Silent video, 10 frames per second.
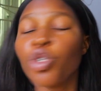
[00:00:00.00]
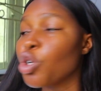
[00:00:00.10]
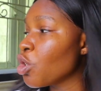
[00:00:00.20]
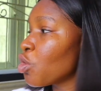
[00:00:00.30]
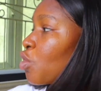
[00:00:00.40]

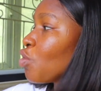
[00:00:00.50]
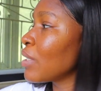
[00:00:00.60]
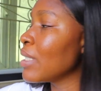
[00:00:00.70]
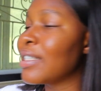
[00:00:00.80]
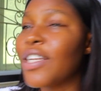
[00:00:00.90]
You're just going to
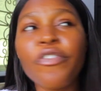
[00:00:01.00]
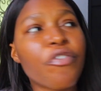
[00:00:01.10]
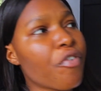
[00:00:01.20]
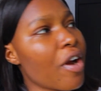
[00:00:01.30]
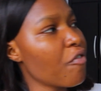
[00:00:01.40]
see
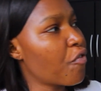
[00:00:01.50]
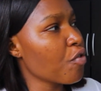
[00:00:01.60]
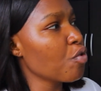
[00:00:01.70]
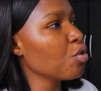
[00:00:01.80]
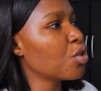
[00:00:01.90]
different
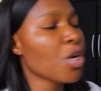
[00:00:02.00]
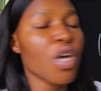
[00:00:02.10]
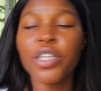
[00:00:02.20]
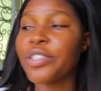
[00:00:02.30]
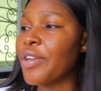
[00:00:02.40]
food,
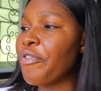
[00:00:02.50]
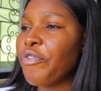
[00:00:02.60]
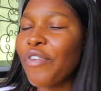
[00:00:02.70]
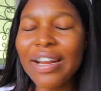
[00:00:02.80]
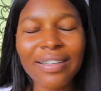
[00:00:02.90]

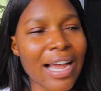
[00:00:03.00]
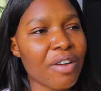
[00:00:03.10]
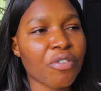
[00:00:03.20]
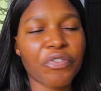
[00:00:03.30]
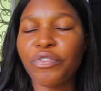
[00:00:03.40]
different
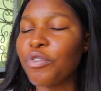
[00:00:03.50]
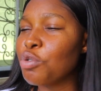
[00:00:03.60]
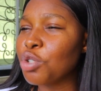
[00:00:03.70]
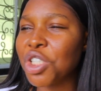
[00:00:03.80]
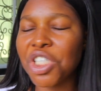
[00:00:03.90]
kind of
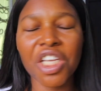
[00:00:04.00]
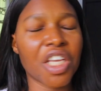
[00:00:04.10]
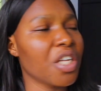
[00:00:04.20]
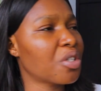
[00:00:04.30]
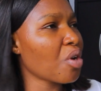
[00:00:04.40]
food:
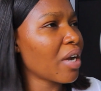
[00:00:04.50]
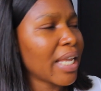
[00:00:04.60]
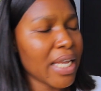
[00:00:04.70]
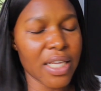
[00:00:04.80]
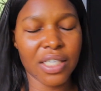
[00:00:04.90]
chicken,
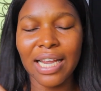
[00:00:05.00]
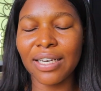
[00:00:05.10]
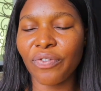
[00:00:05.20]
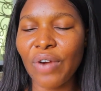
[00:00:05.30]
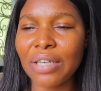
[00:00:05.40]
turkey,
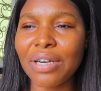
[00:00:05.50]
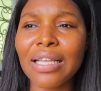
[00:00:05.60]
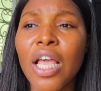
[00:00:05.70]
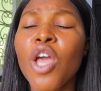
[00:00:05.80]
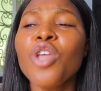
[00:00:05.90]
Chinese fried
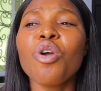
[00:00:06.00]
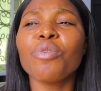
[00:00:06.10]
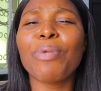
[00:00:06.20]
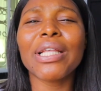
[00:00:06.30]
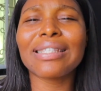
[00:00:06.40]
rice,
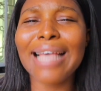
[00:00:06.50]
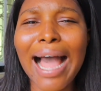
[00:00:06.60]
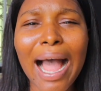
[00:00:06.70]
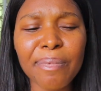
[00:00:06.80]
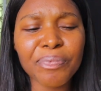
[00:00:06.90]

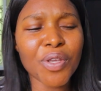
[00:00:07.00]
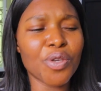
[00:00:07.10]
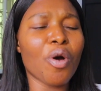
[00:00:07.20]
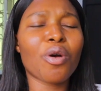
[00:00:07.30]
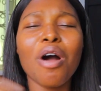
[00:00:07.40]
pizza,
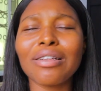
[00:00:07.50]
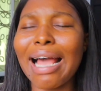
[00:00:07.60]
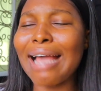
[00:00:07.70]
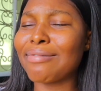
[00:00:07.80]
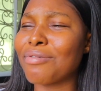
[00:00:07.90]
yogurt,
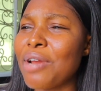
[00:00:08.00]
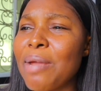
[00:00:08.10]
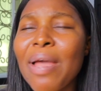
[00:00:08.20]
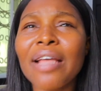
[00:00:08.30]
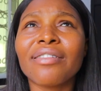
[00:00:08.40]
ice
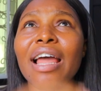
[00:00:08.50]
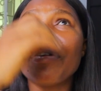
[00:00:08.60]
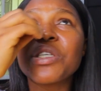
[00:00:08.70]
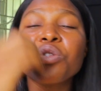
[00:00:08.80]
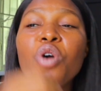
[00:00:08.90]
cream. There
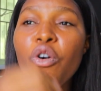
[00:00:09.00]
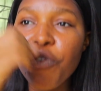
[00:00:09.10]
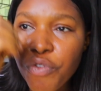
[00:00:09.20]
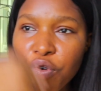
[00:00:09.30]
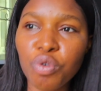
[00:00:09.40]
is no
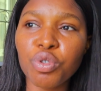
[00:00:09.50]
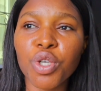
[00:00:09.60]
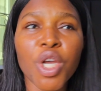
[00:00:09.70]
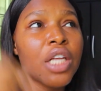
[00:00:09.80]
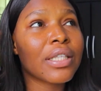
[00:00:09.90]
food
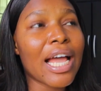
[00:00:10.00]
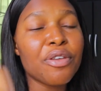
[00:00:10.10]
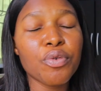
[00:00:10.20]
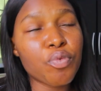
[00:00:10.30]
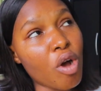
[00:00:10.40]
that
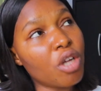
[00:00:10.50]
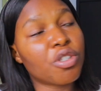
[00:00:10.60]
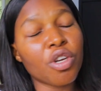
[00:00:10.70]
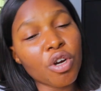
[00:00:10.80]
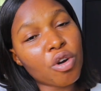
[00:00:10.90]
you
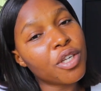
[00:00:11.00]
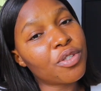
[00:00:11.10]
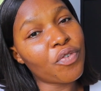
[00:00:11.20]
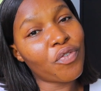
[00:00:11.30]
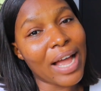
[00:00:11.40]
want you're not going
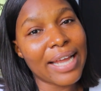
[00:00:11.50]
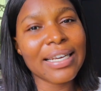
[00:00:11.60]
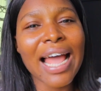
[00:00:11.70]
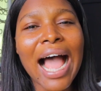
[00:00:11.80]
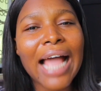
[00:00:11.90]
to find.
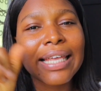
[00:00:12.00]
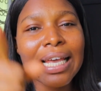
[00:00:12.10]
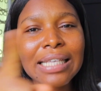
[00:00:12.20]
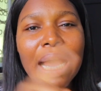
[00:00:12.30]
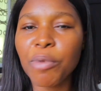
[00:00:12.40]
And
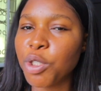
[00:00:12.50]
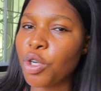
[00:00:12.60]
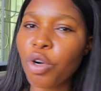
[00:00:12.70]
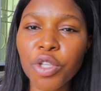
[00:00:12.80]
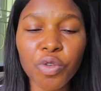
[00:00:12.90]
guess how much
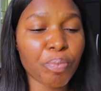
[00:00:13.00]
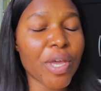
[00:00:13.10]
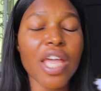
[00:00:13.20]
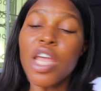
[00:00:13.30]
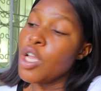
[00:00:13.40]
you're going to
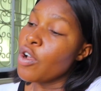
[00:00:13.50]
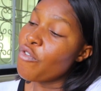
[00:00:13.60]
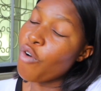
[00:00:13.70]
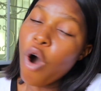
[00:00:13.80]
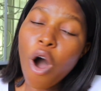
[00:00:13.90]
pay
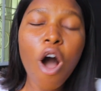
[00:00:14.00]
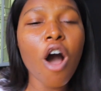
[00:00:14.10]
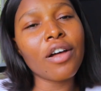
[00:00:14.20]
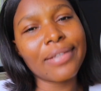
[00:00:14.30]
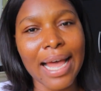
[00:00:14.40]
for
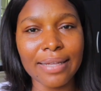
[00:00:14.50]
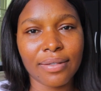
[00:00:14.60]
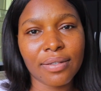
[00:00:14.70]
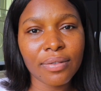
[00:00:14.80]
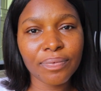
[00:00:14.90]
all that?
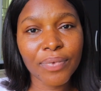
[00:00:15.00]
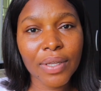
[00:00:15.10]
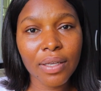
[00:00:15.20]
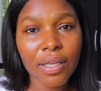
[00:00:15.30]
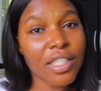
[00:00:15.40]

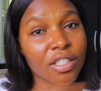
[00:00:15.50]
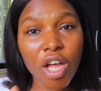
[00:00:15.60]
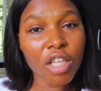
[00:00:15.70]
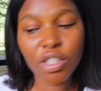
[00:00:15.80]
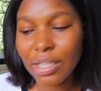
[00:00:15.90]
It's
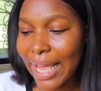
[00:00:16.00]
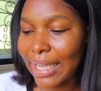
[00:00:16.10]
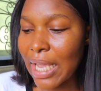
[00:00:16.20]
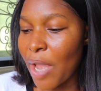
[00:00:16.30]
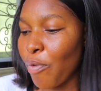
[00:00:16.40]
not
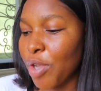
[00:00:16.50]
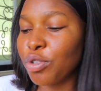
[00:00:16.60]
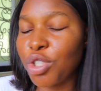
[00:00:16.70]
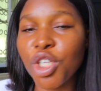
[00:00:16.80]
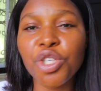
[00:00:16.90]
like when
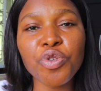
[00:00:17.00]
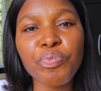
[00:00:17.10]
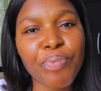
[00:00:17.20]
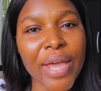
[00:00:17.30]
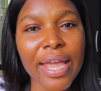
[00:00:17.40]
you dish, you
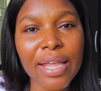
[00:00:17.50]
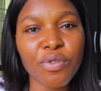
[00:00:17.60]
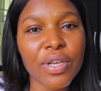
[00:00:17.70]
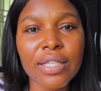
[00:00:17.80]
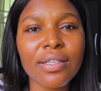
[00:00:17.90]
pay,
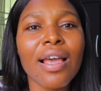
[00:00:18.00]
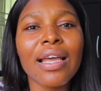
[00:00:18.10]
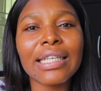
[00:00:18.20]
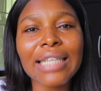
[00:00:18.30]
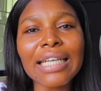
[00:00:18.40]
you eat.
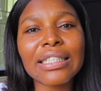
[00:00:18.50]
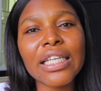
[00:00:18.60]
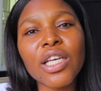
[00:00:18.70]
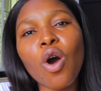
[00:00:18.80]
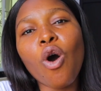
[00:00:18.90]
It's
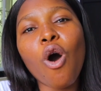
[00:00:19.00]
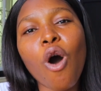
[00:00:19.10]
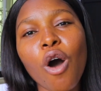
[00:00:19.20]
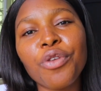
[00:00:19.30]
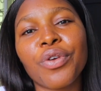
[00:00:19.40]
actually
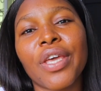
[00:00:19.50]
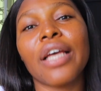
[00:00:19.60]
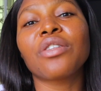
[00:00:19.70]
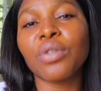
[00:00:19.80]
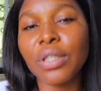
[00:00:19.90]
all you
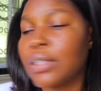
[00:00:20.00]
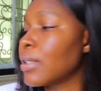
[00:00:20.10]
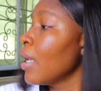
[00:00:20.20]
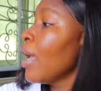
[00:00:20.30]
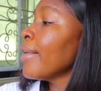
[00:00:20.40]
care to eat.
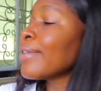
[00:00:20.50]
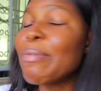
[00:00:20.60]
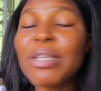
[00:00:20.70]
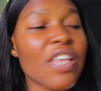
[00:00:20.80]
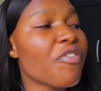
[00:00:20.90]

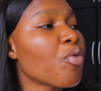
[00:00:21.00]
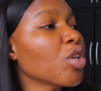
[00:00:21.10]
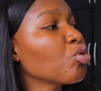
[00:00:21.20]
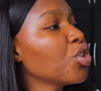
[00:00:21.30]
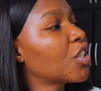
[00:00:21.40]
That means if you
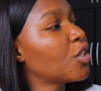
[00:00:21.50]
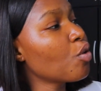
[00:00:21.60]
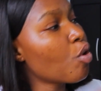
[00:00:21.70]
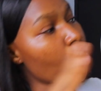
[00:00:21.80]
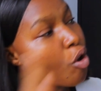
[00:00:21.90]
want to eat the
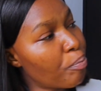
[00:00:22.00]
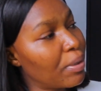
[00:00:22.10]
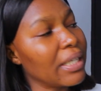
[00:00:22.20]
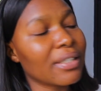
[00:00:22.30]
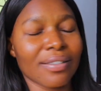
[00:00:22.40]
whole
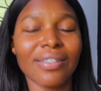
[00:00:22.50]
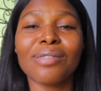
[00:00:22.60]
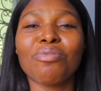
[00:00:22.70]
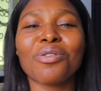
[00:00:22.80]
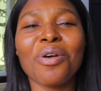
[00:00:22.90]
place, eat
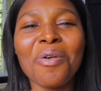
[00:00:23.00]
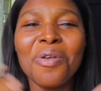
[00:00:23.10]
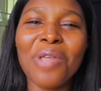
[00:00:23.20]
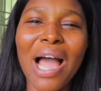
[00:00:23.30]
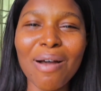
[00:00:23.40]
it. But
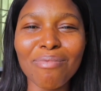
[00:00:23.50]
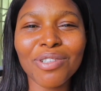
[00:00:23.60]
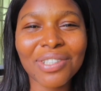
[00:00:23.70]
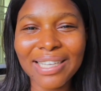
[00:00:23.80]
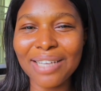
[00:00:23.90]
how
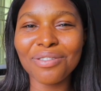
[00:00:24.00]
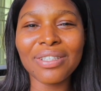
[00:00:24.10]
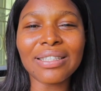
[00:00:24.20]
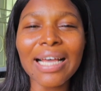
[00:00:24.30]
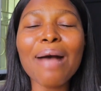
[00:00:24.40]
much can you
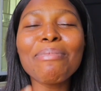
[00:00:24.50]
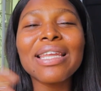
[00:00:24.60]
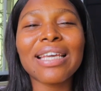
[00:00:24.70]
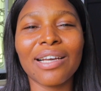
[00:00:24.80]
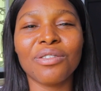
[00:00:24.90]
eat? How
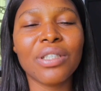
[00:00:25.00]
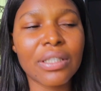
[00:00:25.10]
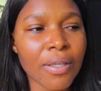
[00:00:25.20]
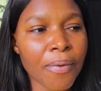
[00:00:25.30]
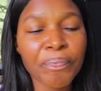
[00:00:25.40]
many can you eat?